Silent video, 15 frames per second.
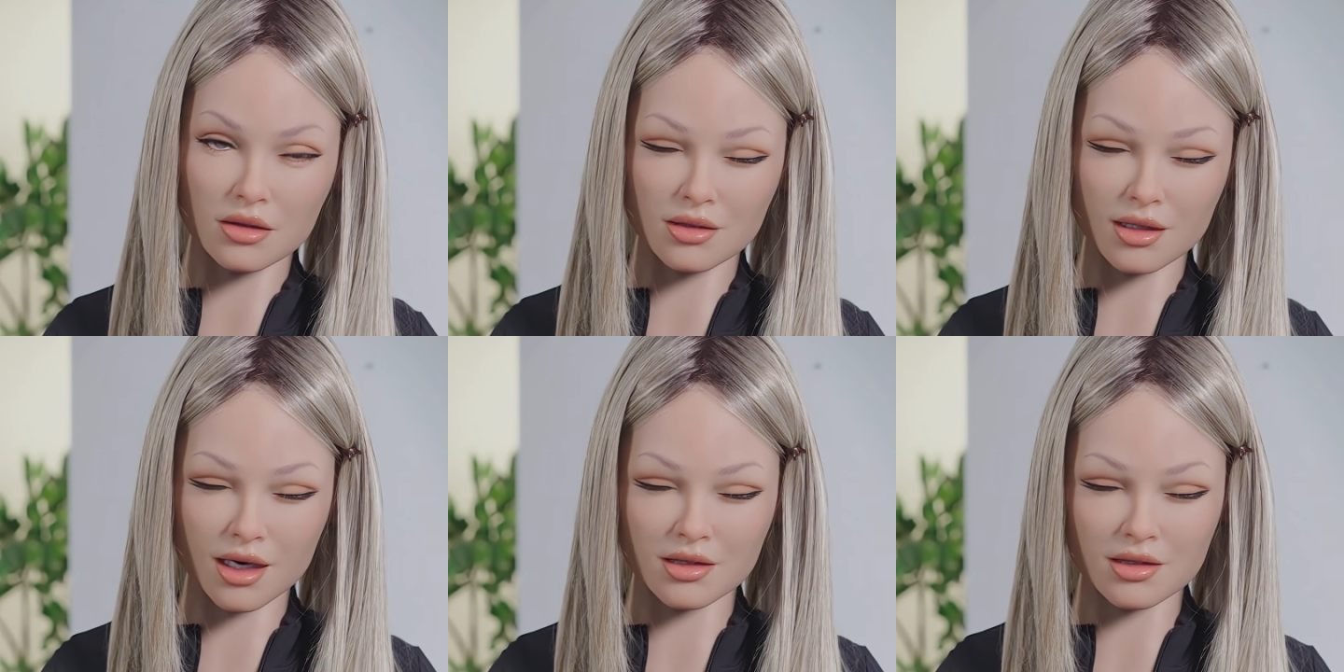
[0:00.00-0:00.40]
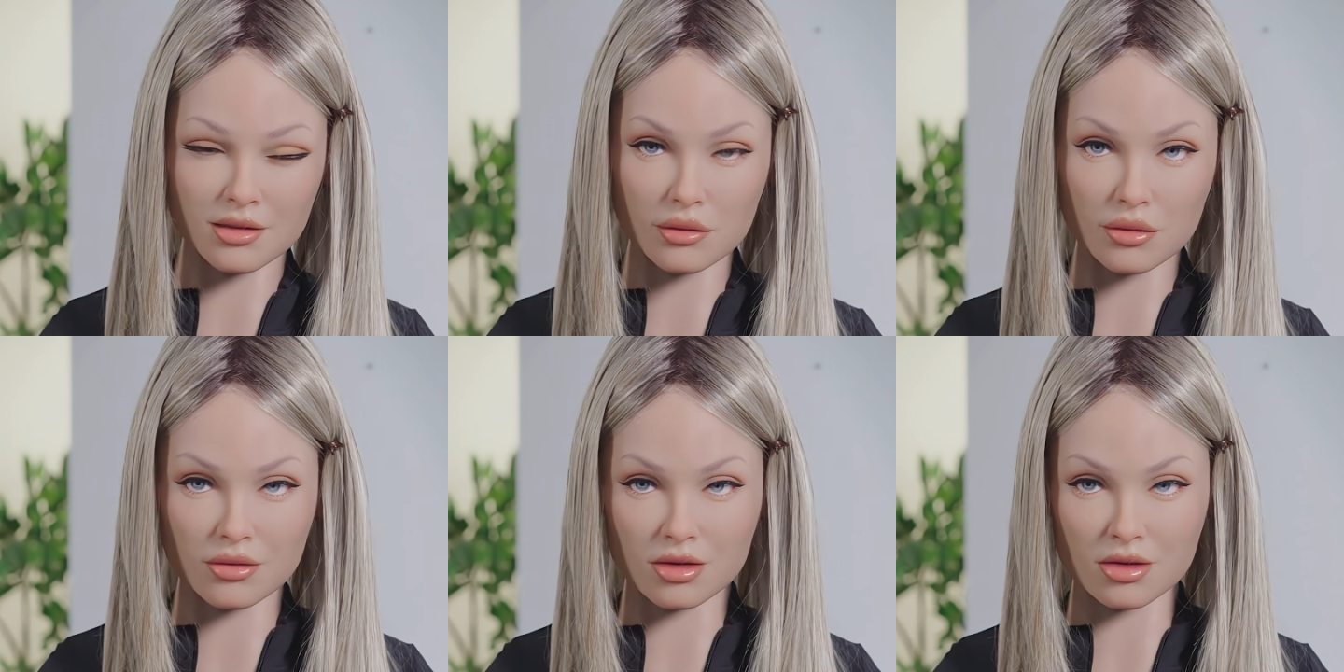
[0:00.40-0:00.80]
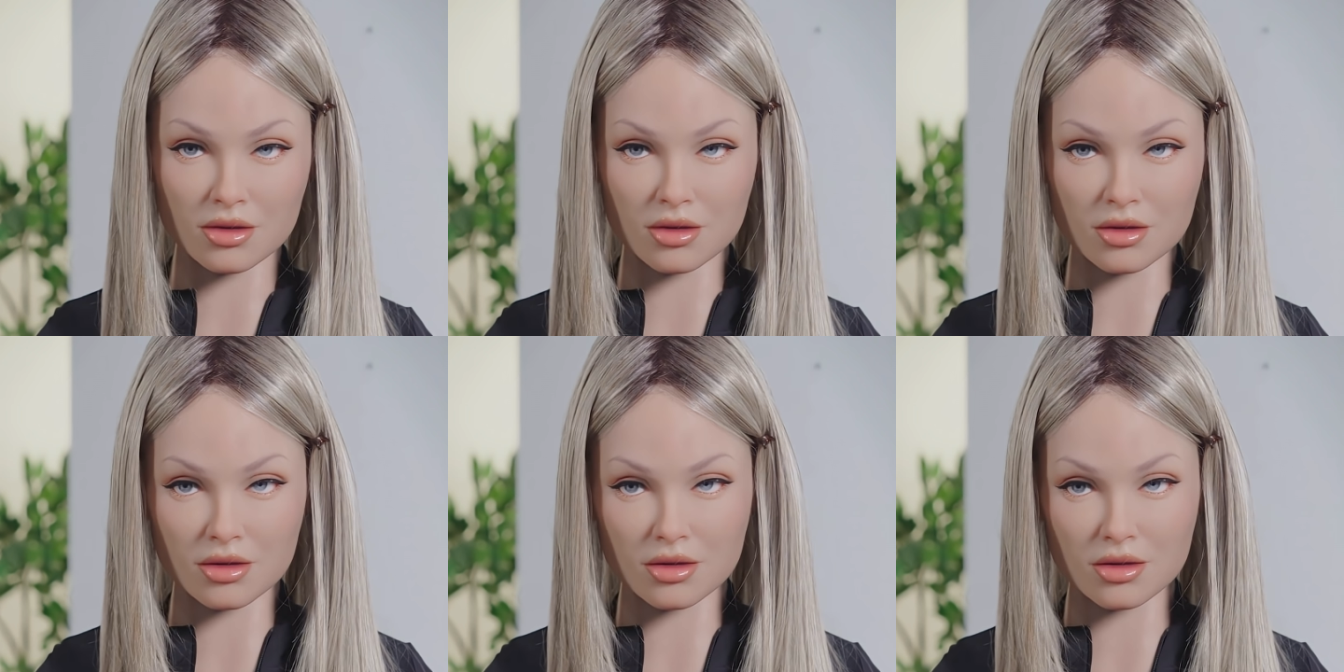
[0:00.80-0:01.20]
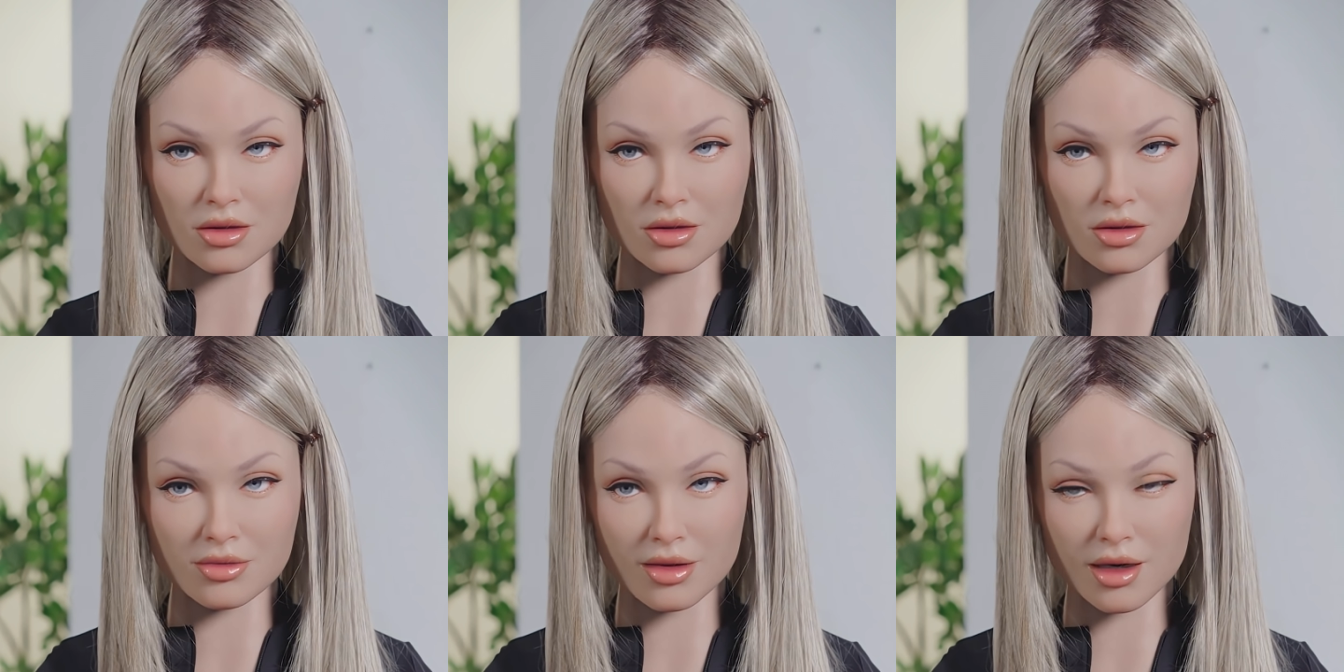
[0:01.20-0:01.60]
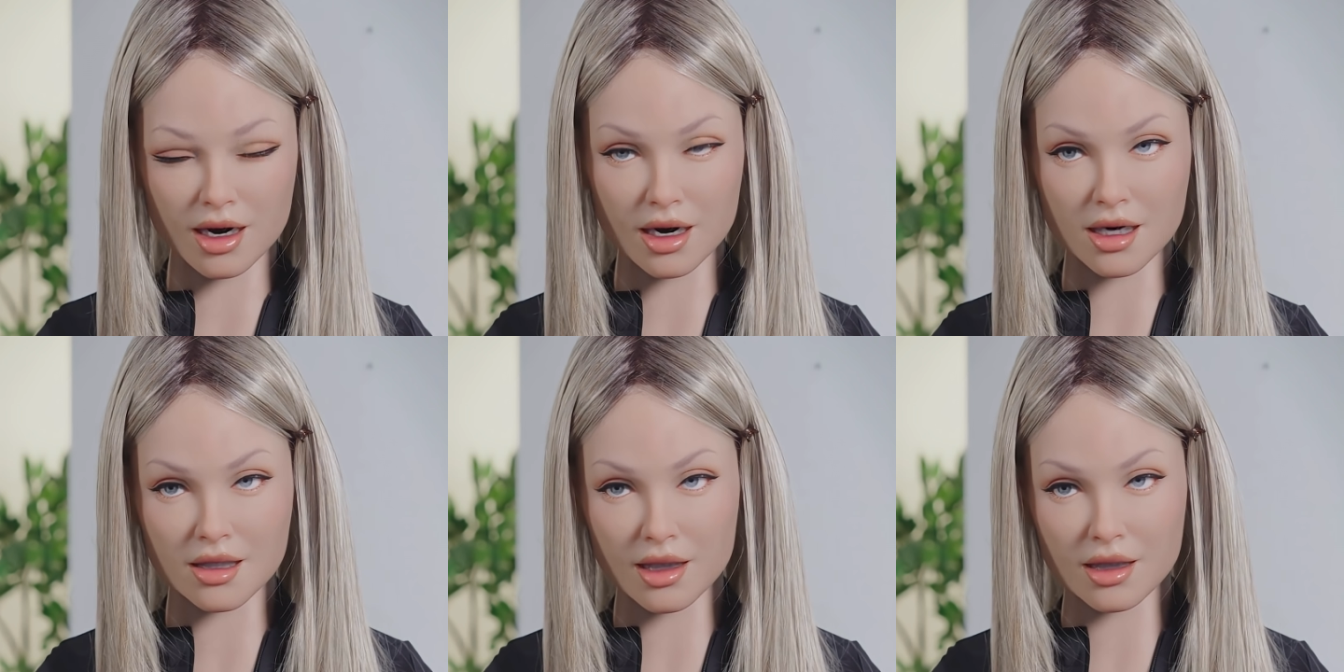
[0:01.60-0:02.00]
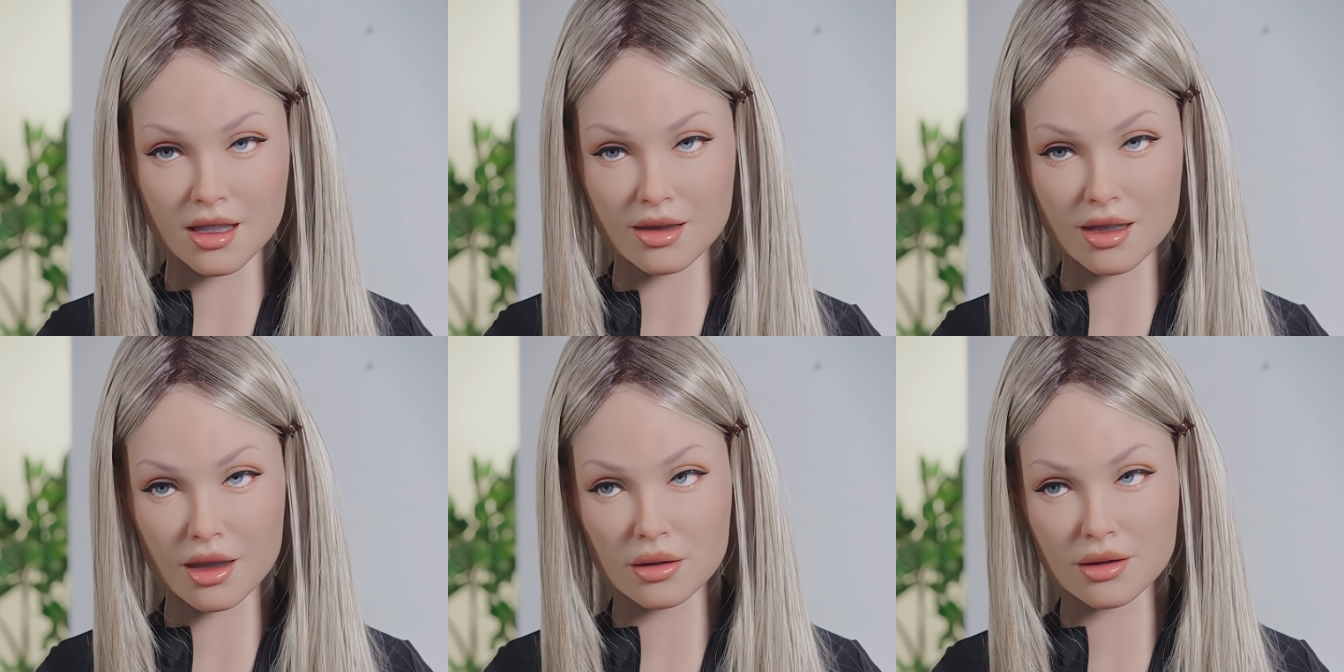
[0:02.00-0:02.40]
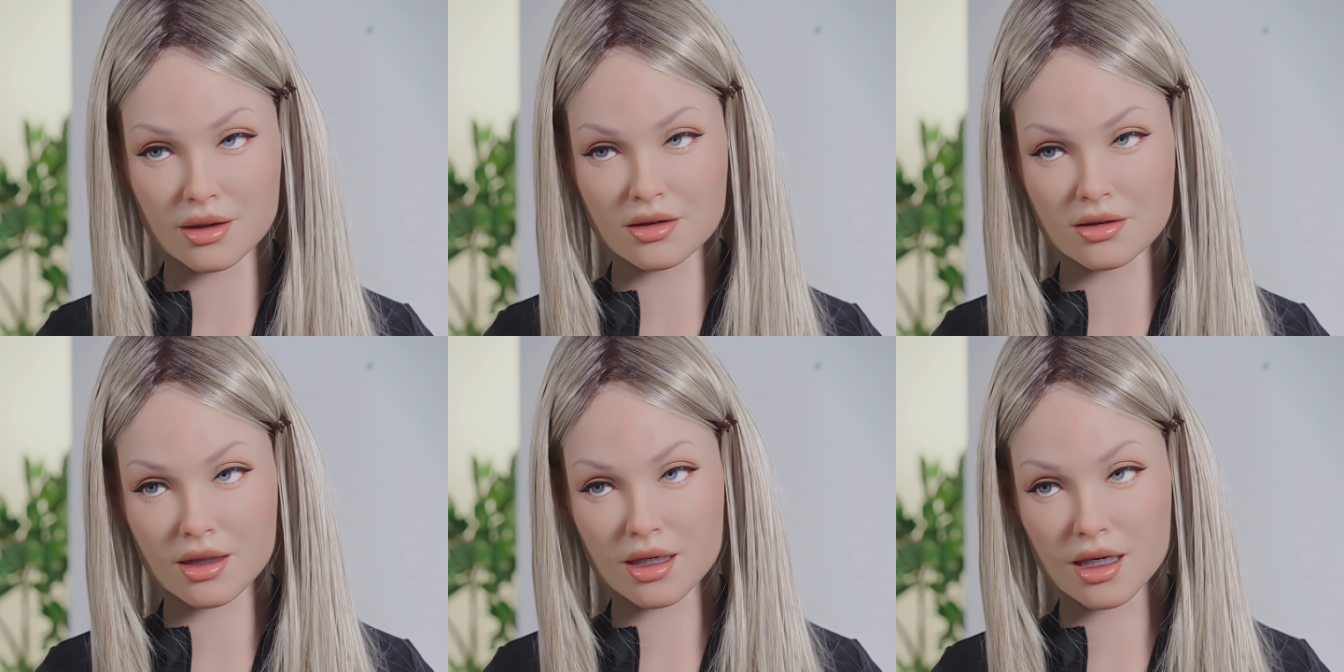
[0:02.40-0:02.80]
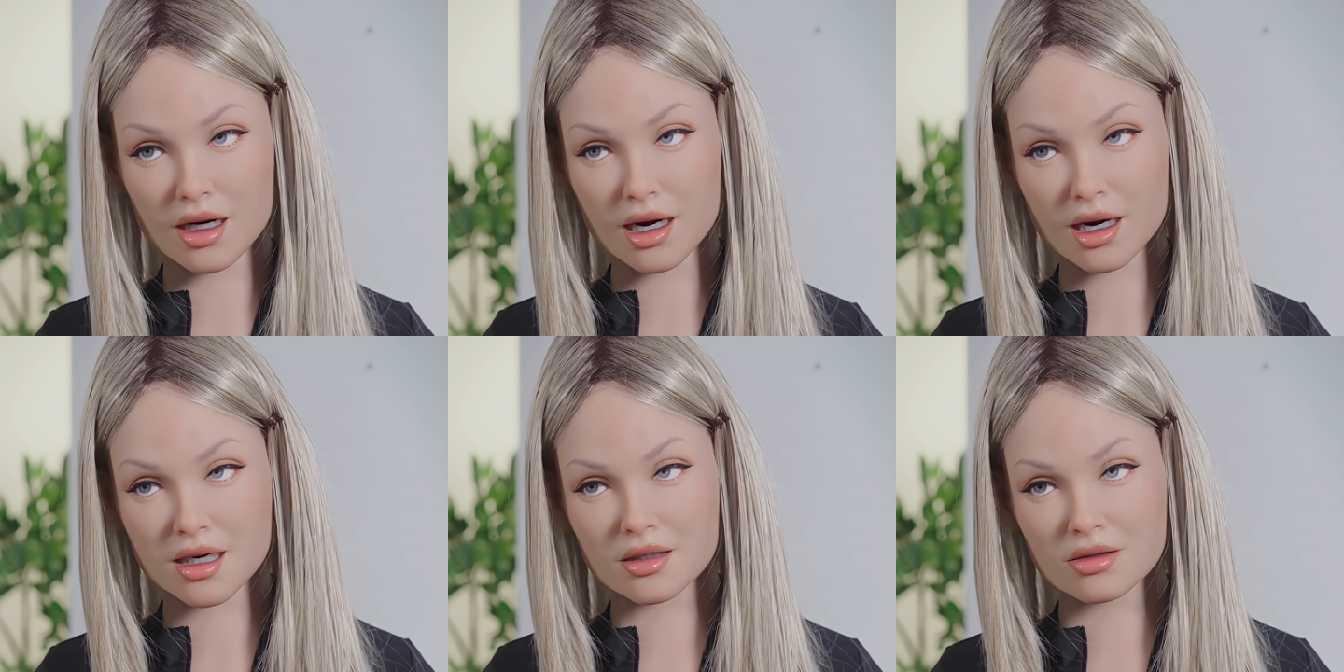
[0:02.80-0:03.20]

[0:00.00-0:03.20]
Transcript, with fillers: and engaging. What else would you like to chat